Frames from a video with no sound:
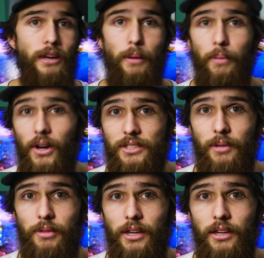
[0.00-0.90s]
I bought
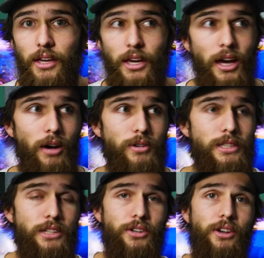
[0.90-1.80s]
something, I was
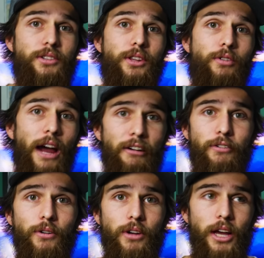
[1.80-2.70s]
entered into the
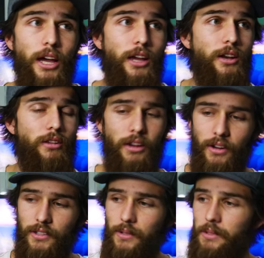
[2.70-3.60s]
raffle. You know, they
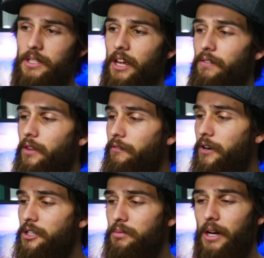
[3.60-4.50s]
called someone's name for the
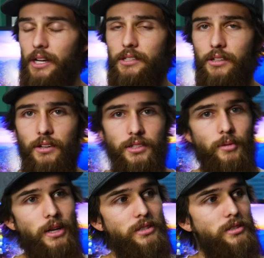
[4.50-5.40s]
first prize, called
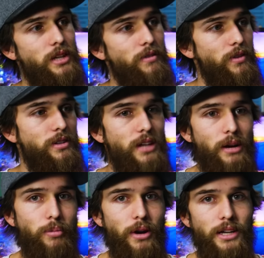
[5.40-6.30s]
someone else's name for the
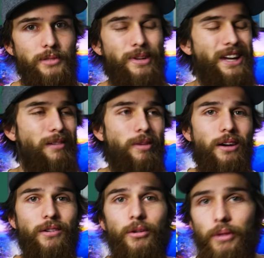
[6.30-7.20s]
second prize. I'm like, I'm not
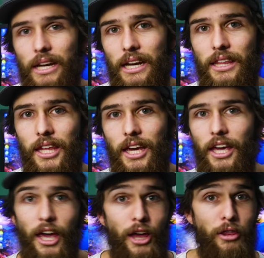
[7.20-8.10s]
going to win anything.
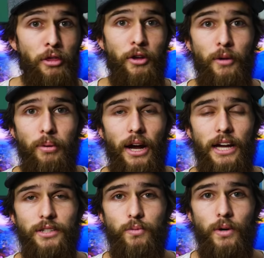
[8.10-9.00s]
The third
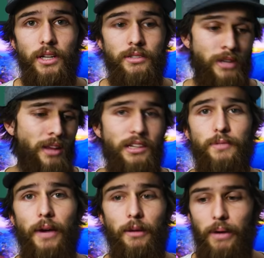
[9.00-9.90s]
prize was not this
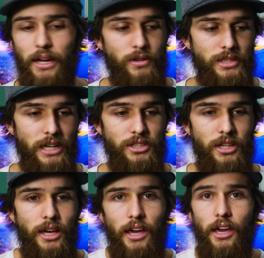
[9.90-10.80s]
backpack, it was
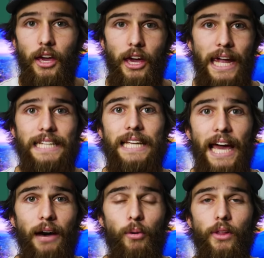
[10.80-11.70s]
actually a, a
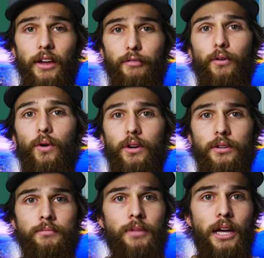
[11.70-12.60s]
towel, a
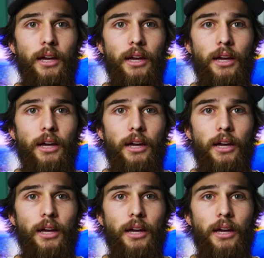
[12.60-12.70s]
Volcom